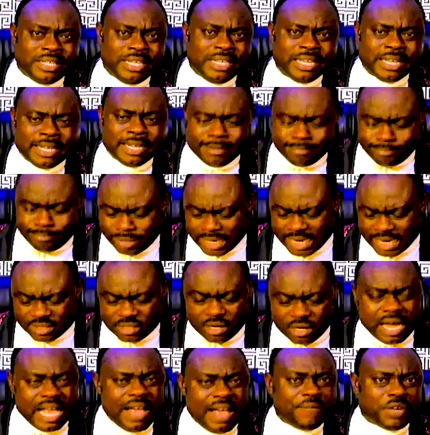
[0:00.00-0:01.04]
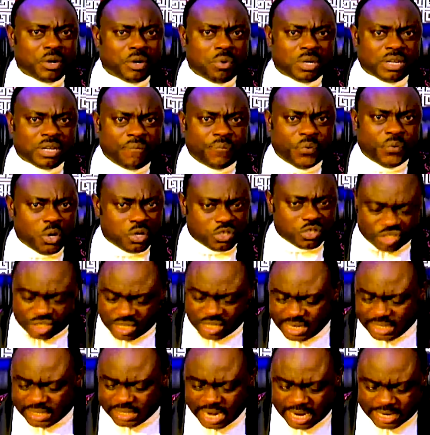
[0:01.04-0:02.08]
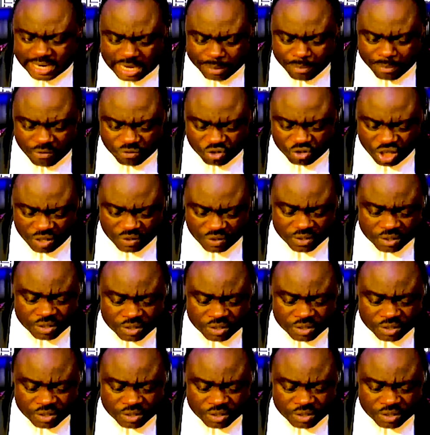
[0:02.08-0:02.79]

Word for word: bless every one of us in the name of Jesus.